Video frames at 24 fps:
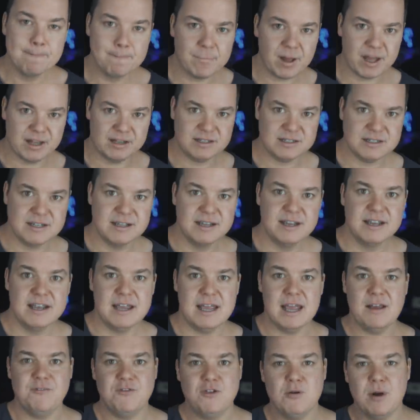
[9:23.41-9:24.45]
but
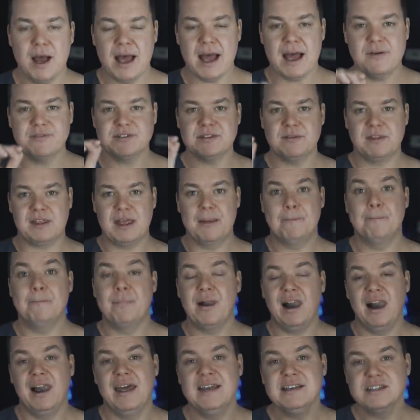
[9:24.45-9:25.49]
if you have something in
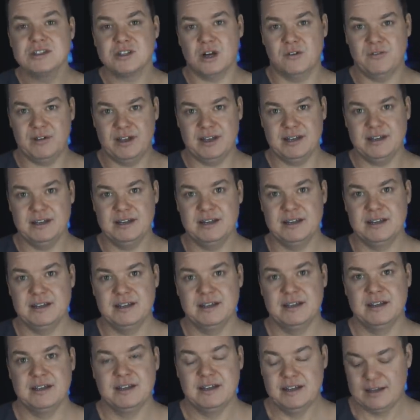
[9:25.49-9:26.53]
place of it
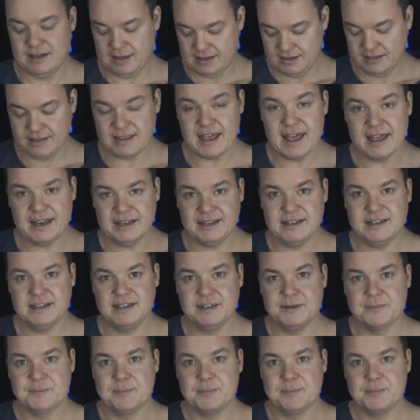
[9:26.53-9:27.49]
then